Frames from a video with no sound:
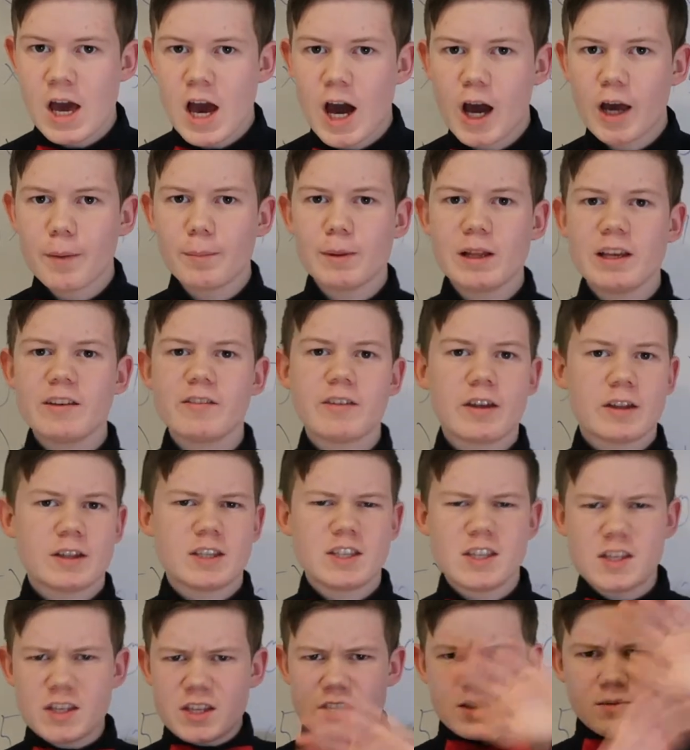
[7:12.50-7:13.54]
I believe that
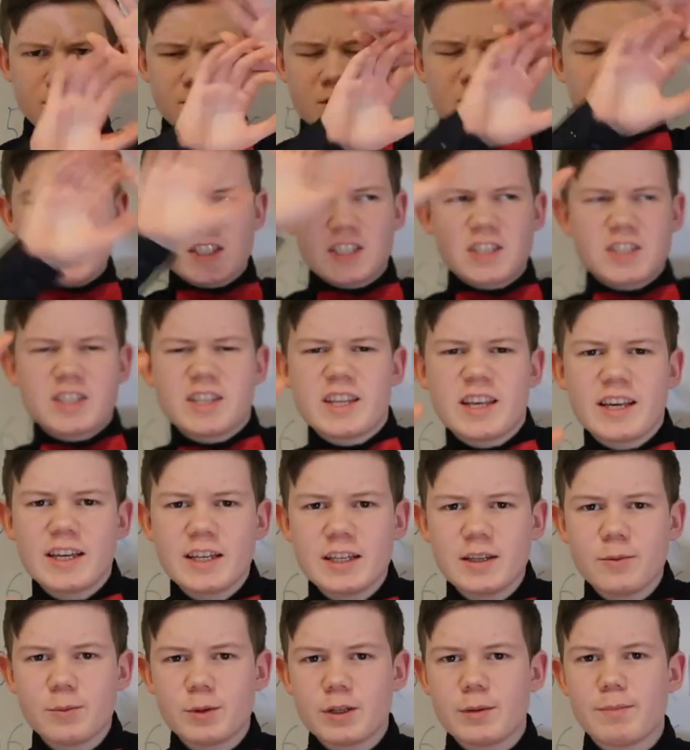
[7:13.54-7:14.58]
this this
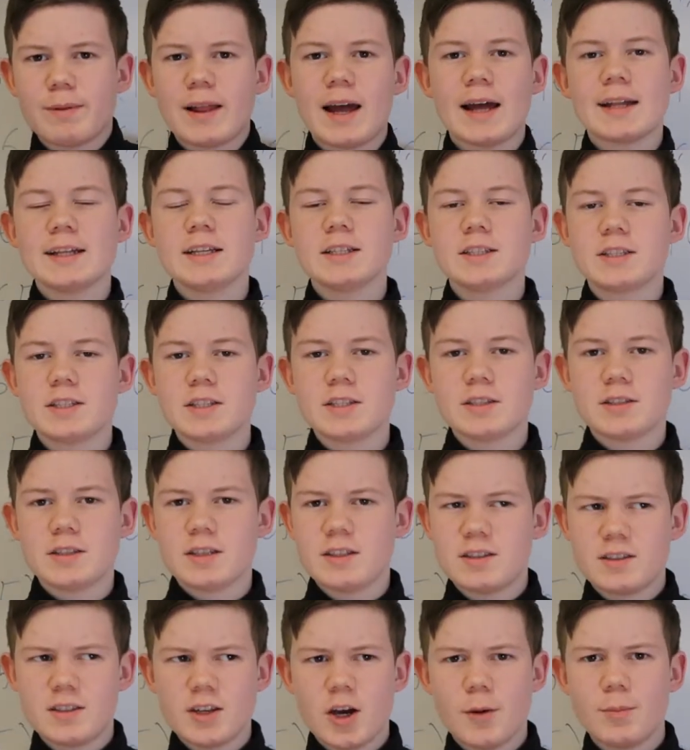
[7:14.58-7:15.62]
thing with the planets,
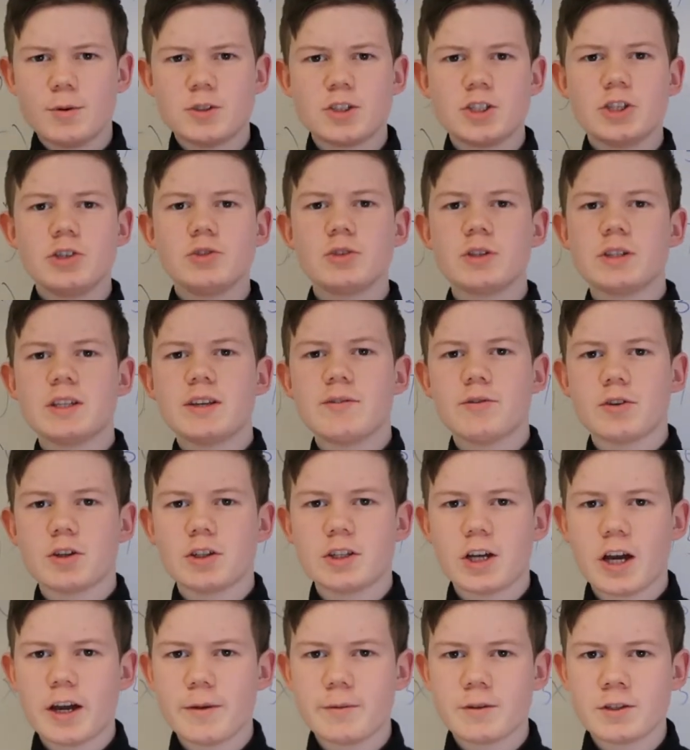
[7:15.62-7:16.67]
this opportunity for the
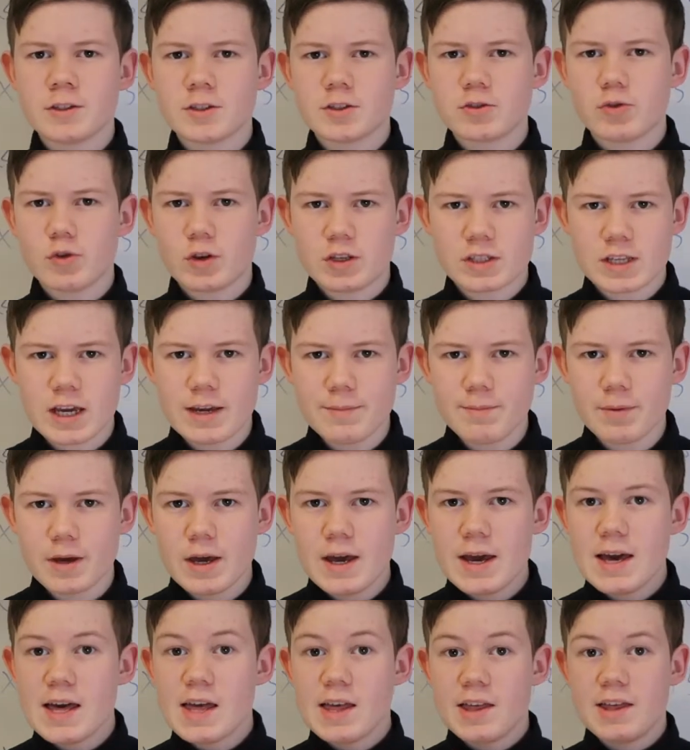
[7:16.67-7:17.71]
Titans to escape,
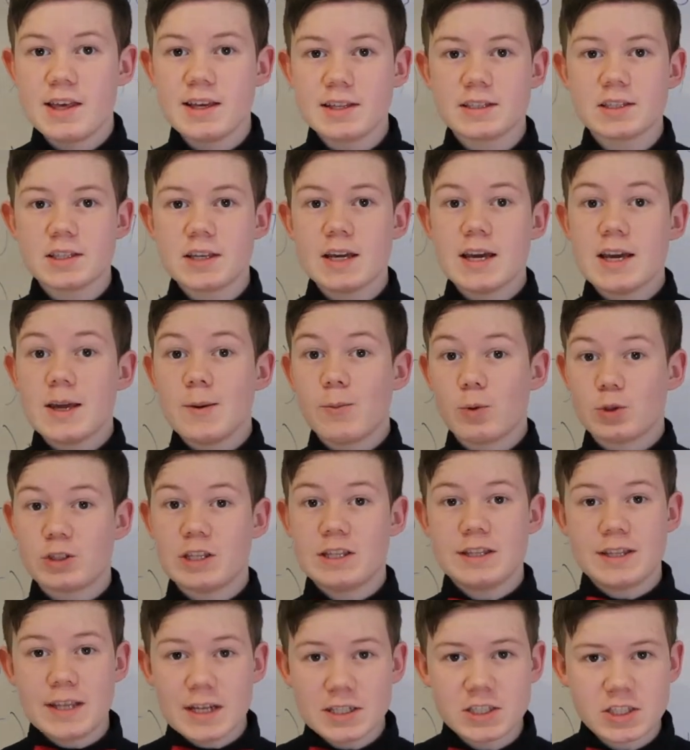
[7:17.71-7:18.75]
this was
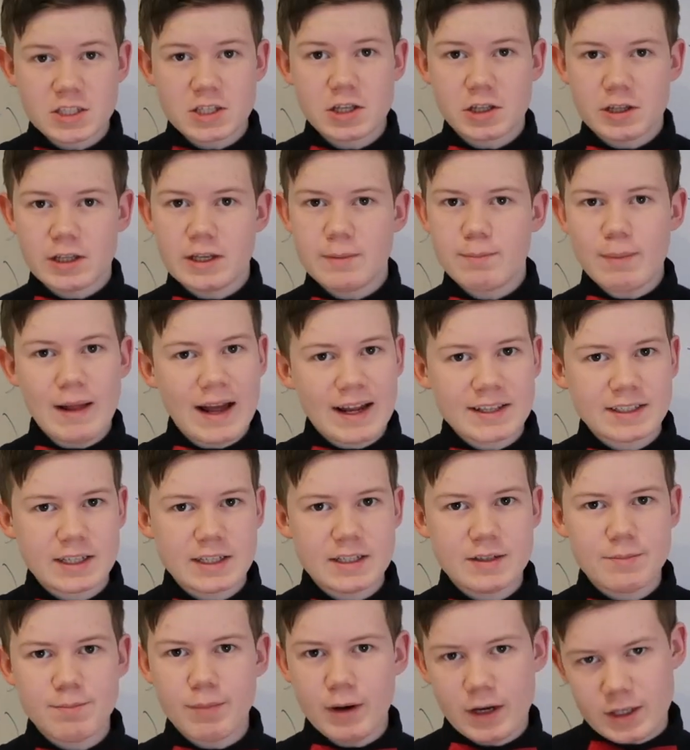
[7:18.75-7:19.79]
intentionally
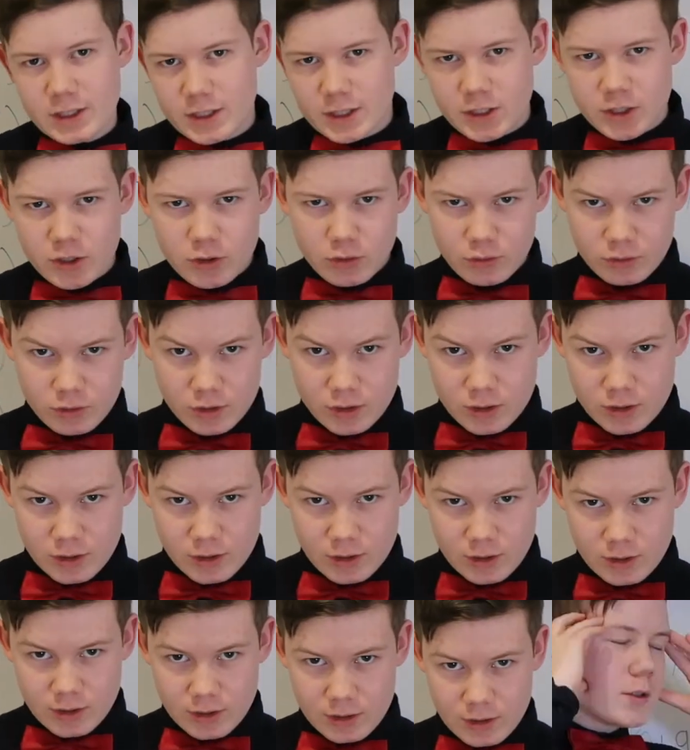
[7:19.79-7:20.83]
planted by Zeus.
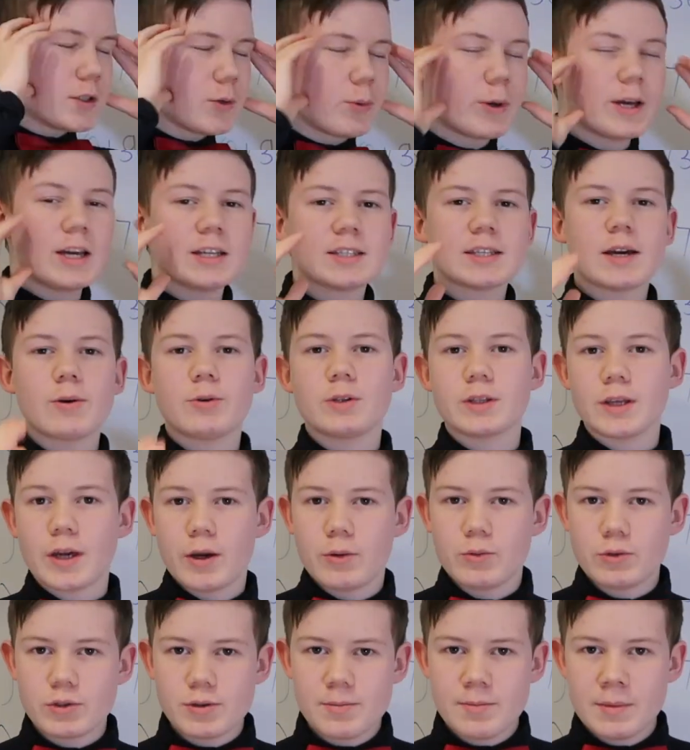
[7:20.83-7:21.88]
So here's how it
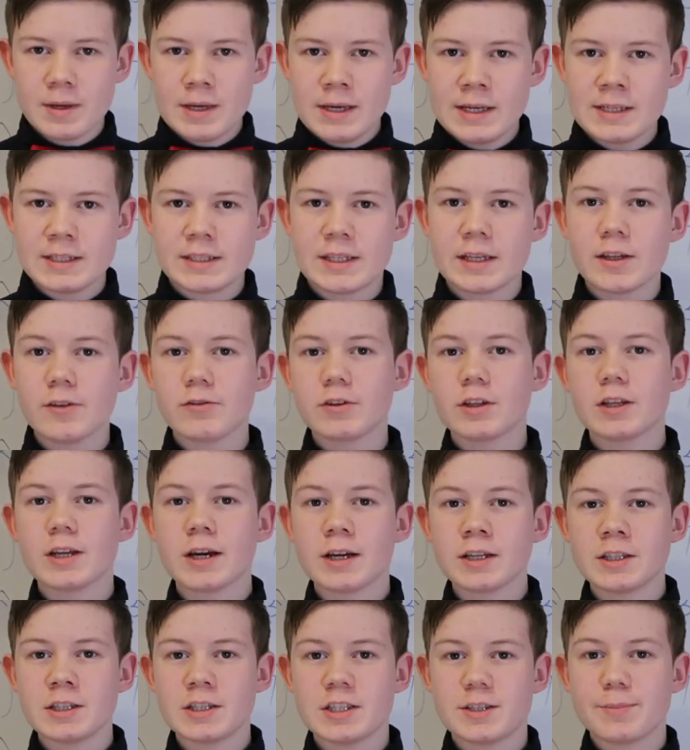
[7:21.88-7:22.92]
goes. Instead of the
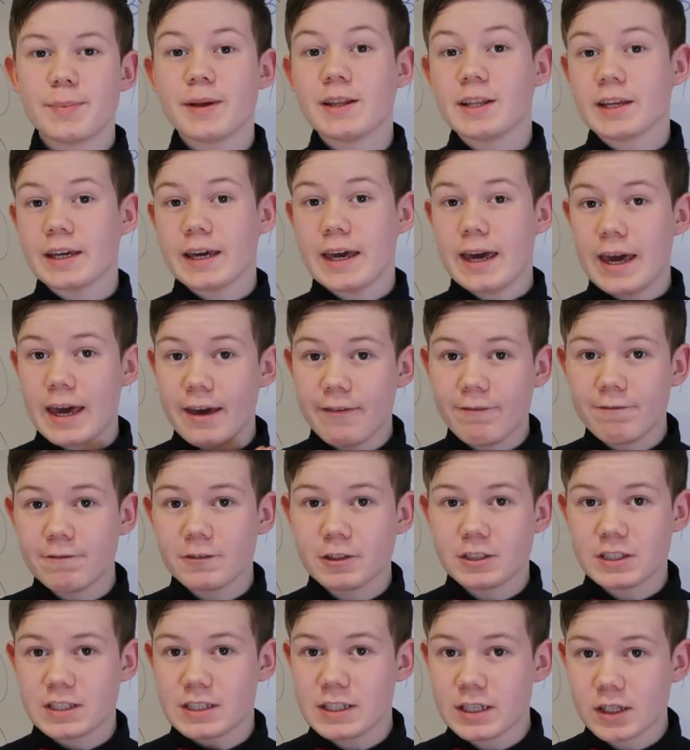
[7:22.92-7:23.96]
Titans spending
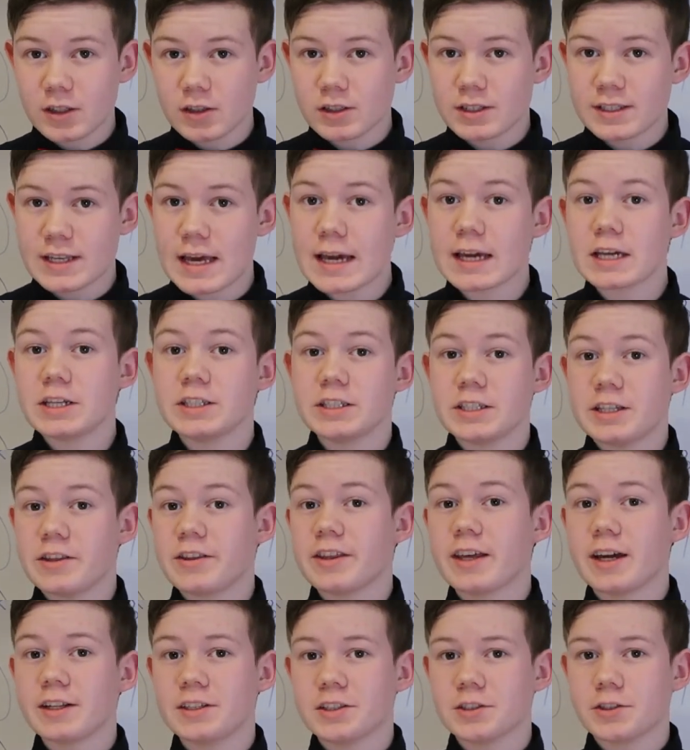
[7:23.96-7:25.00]
every single second in
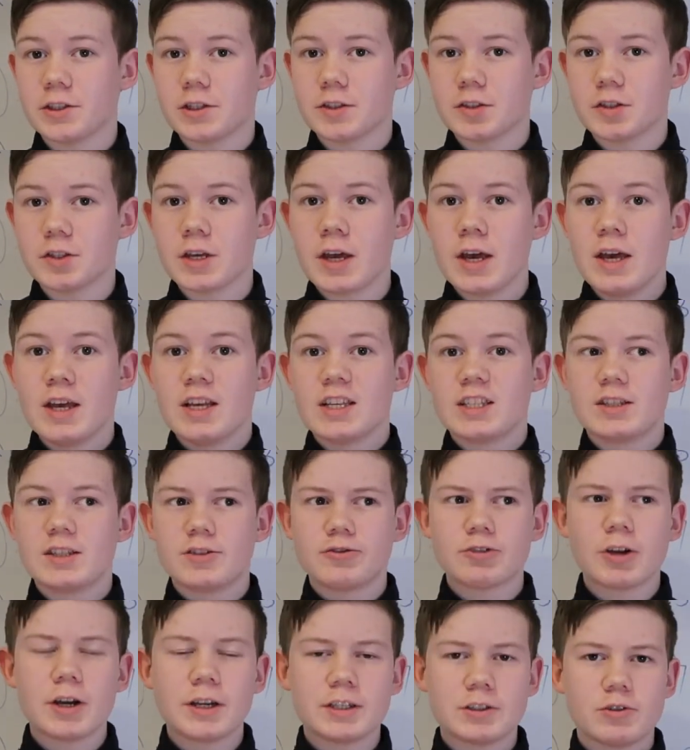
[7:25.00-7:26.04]
Thanatos,
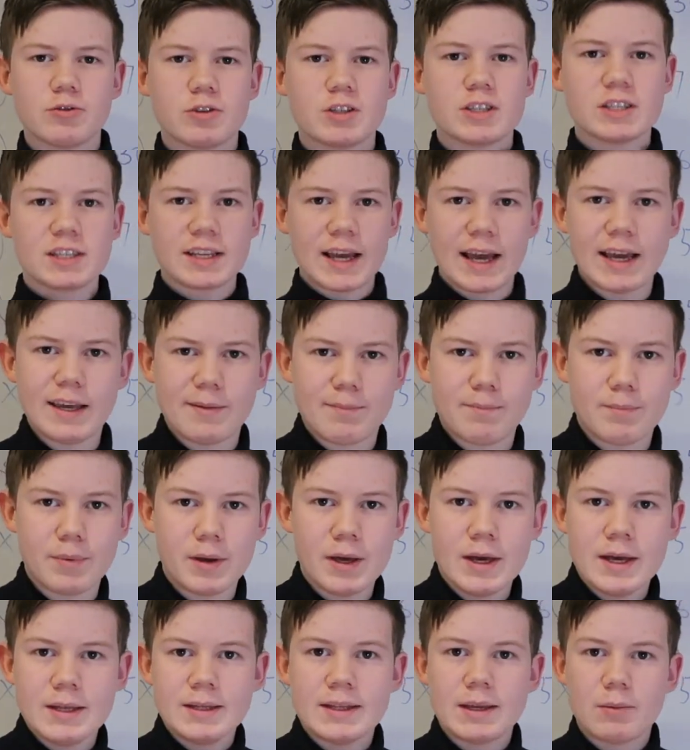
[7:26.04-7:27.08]
trying to escape,
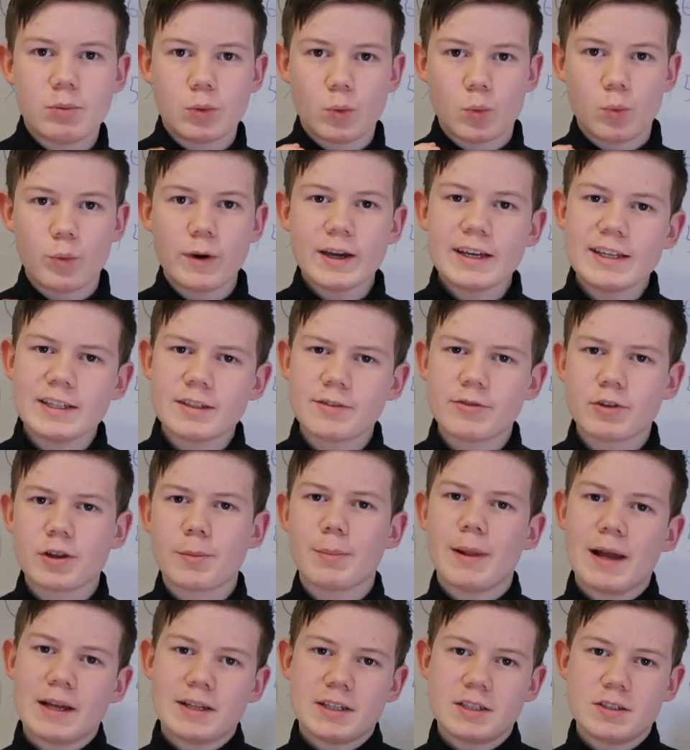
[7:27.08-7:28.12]
they would wait for
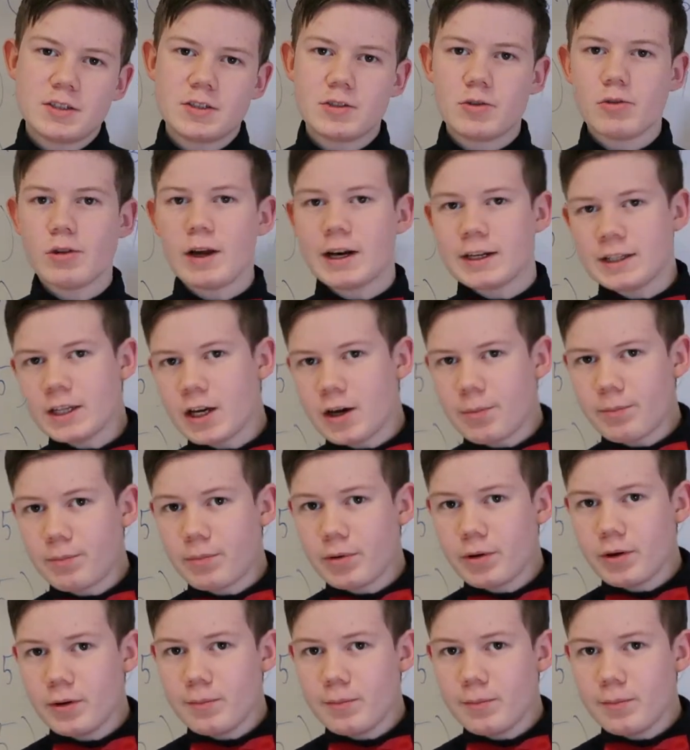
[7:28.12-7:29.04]
the planets to line up.